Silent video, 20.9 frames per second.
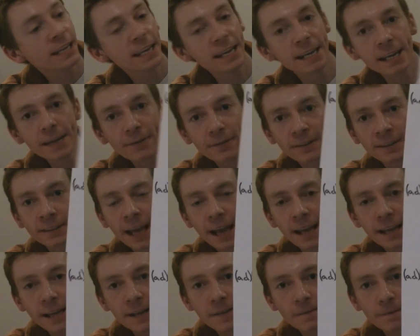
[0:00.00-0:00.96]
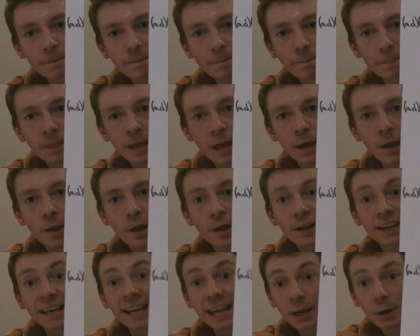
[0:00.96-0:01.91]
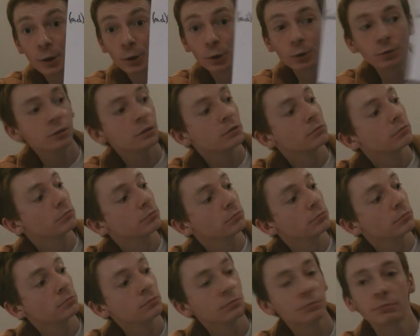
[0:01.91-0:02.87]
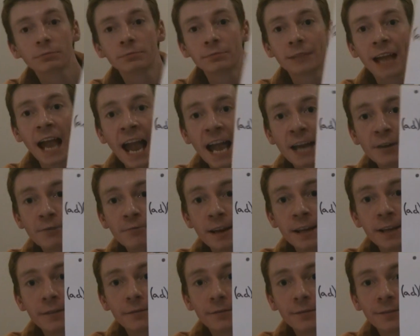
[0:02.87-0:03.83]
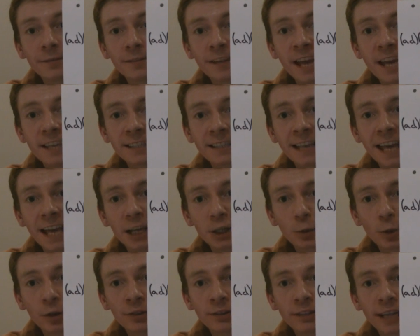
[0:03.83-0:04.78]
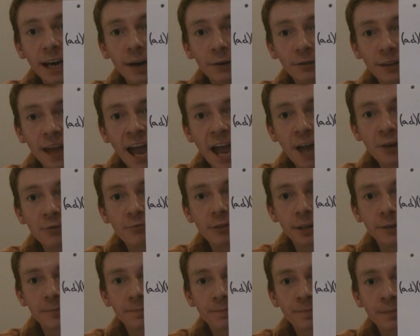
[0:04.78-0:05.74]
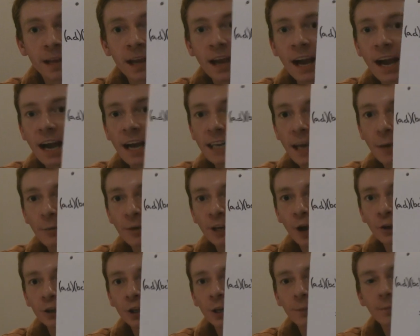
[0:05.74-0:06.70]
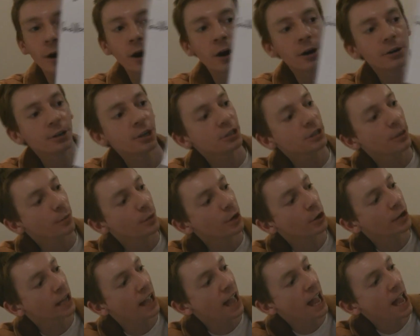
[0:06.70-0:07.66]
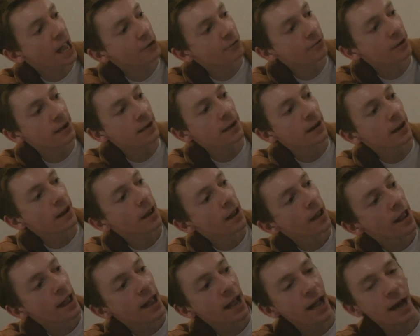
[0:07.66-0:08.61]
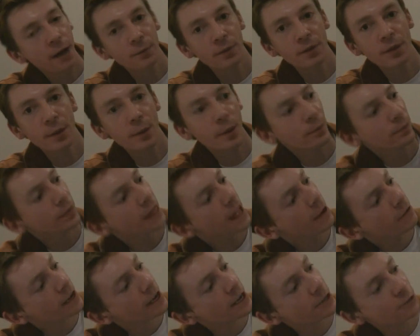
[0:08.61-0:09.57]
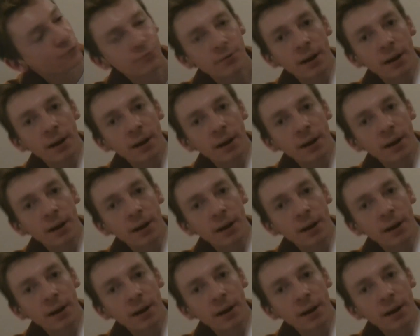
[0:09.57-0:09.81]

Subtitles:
D for Dave kills Henry. There's the next one down, Henry. And then we go to the partners and we look at Henry, and there he is